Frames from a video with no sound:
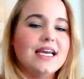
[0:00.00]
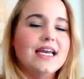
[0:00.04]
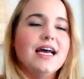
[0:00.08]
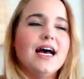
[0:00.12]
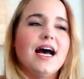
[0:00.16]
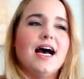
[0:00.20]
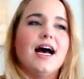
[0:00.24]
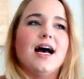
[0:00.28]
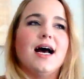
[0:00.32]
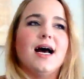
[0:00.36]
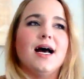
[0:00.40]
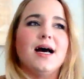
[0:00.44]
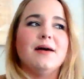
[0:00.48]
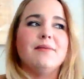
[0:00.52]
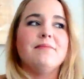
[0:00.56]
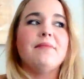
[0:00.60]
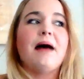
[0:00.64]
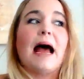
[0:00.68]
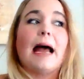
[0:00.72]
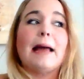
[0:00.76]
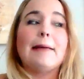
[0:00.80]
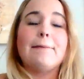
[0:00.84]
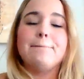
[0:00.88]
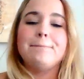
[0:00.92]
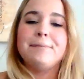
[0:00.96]

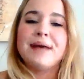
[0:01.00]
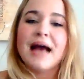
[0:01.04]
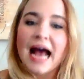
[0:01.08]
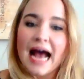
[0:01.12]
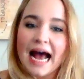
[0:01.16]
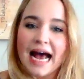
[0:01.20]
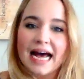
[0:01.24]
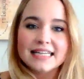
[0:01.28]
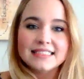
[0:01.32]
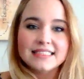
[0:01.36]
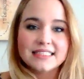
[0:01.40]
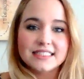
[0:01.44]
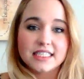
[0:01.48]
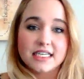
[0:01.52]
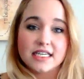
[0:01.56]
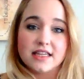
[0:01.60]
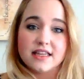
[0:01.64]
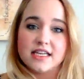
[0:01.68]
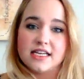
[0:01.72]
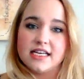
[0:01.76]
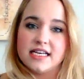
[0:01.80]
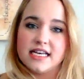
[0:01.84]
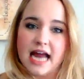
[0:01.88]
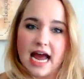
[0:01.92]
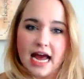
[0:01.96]
I passed the
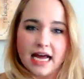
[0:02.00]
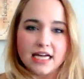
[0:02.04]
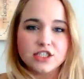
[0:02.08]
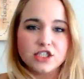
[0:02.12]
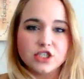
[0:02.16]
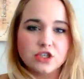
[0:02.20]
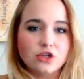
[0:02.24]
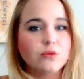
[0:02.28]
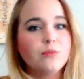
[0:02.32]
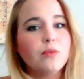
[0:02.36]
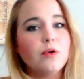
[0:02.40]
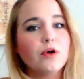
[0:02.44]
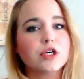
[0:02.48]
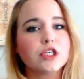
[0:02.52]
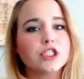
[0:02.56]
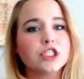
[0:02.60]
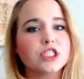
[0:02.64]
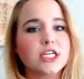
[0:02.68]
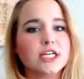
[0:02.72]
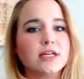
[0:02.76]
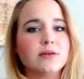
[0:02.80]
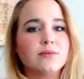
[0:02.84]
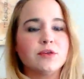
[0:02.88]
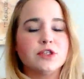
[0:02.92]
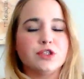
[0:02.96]
national
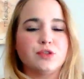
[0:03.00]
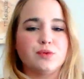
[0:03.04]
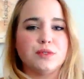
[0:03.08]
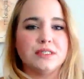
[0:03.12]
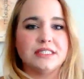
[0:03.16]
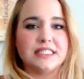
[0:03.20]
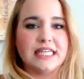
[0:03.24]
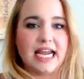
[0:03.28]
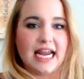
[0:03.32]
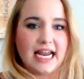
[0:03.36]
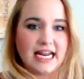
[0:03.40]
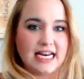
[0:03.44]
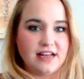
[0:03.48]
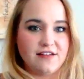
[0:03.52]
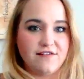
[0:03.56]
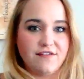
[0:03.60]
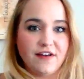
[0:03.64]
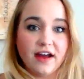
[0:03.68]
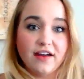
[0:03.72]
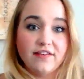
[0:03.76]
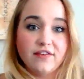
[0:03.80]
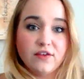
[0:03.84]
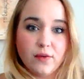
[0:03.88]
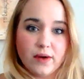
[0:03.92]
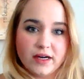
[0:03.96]
portion, which was
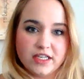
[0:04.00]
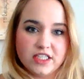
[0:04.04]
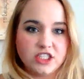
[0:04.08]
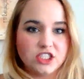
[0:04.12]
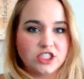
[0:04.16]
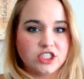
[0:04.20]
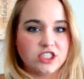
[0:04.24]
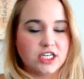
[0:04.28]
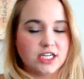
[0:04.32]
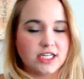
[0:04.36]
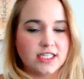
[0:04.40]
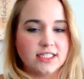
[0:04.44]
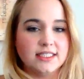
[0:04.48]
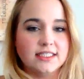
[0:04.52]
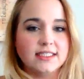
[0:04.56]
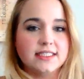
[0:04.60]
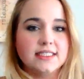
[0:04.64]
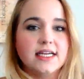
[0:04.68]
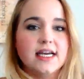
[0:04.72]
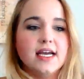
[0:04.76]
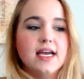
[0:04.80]
85 questions.